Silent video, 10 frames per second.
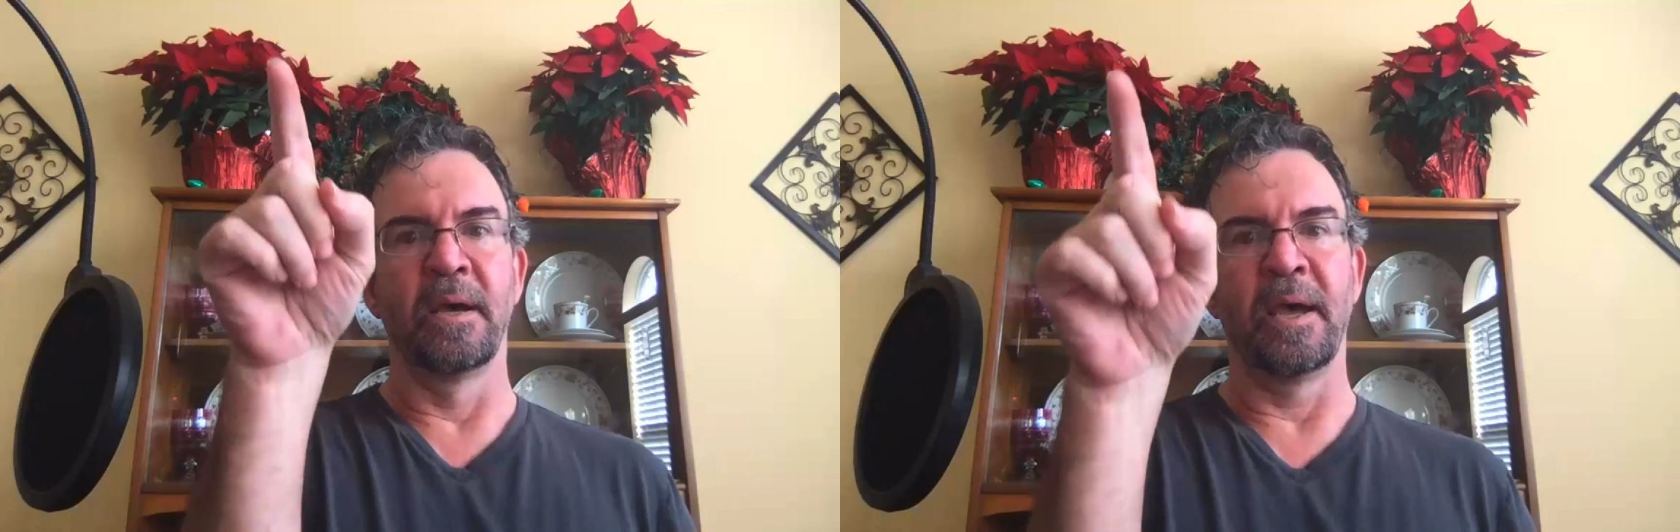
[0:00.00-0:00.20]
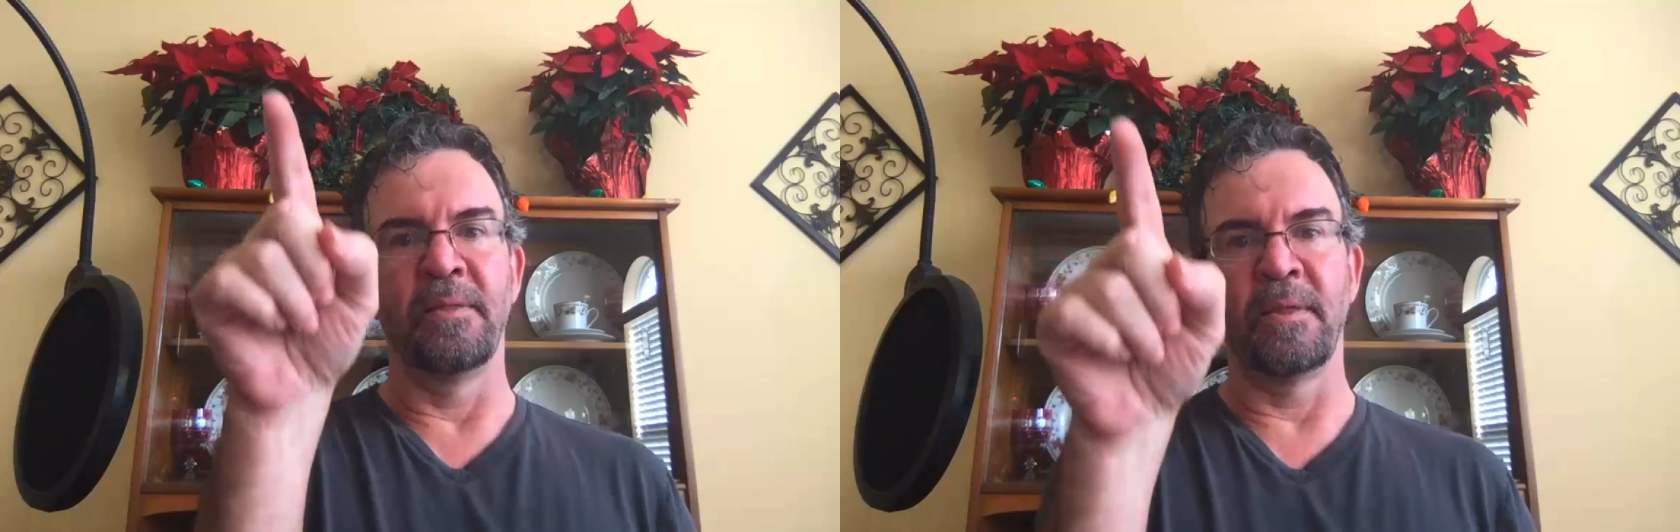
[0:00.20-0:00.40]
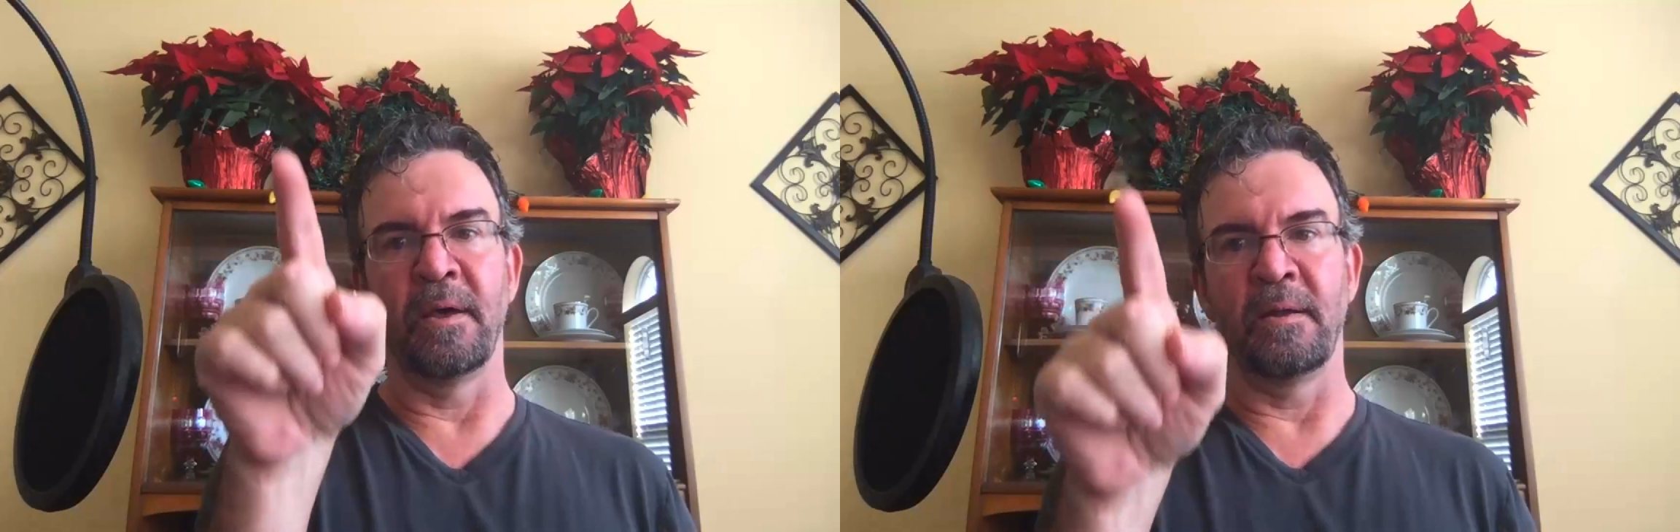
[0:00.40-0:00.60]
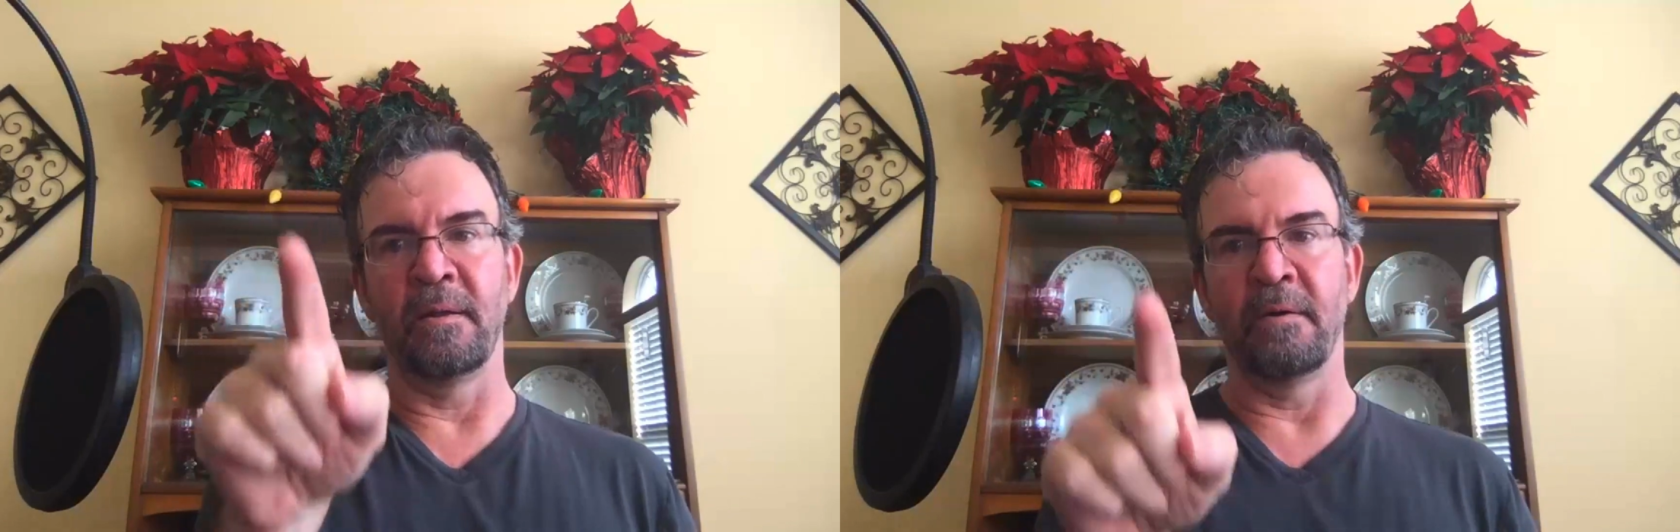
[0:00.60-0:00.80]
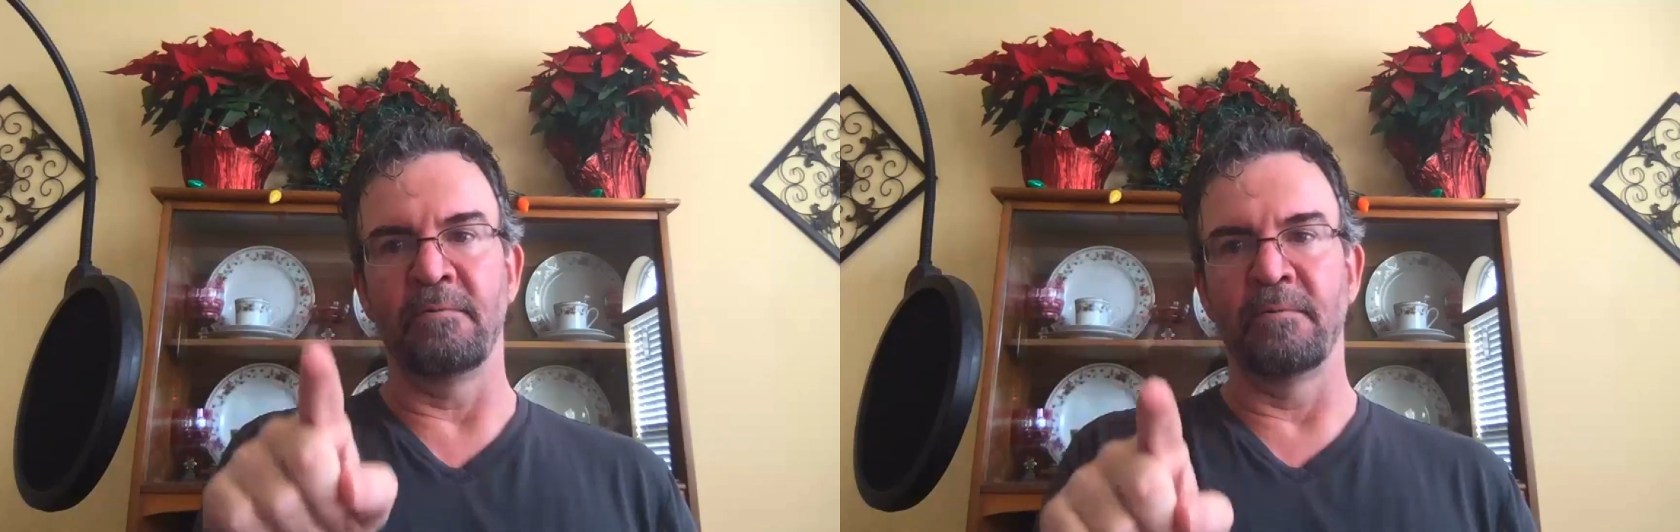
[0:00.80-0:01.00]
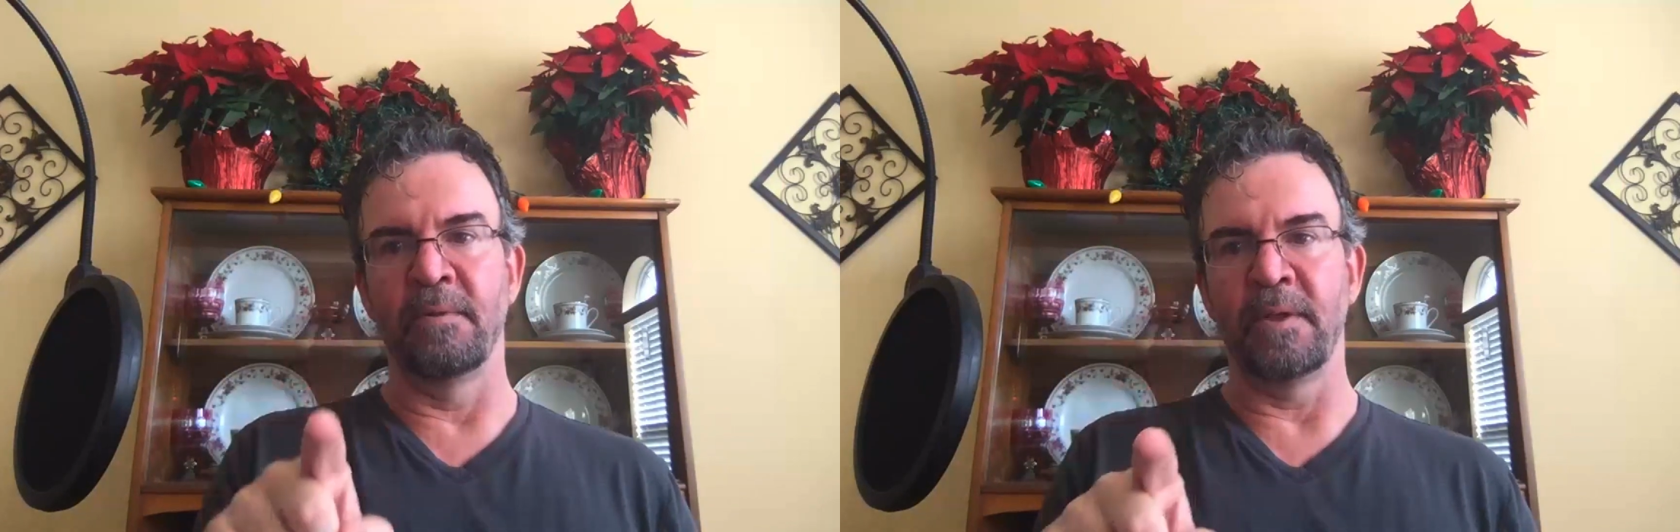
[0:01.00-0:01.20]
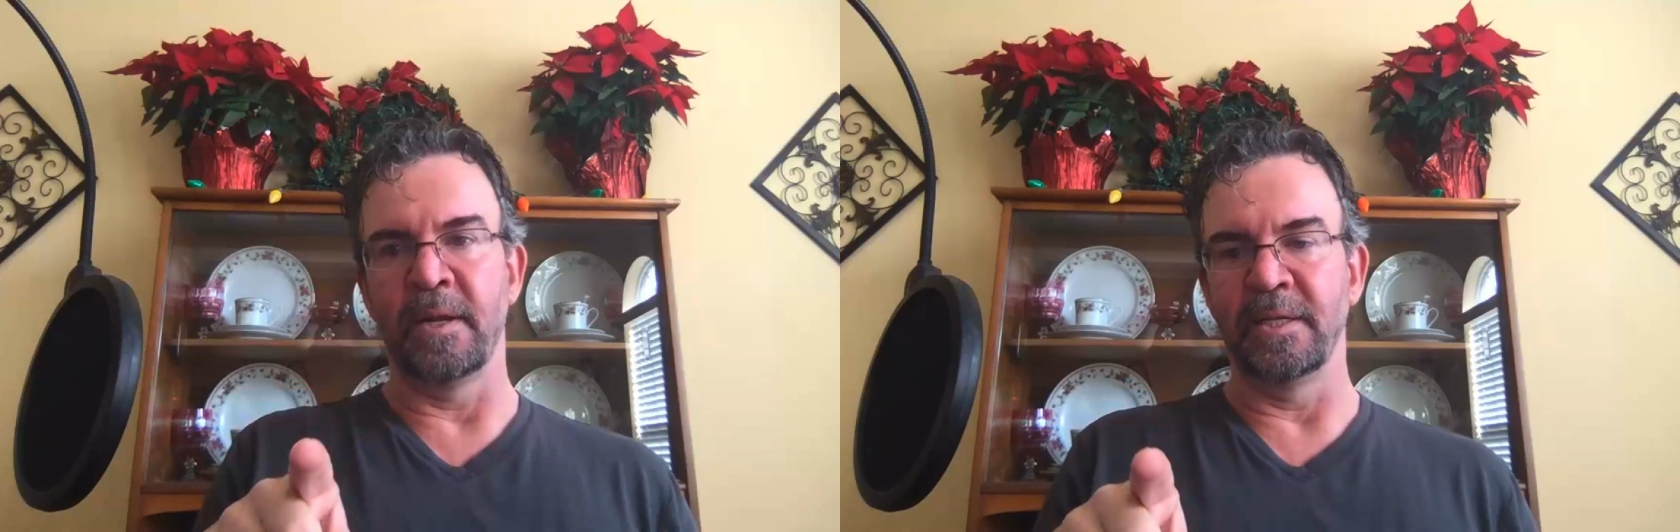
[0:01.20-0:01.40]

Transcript: and then a then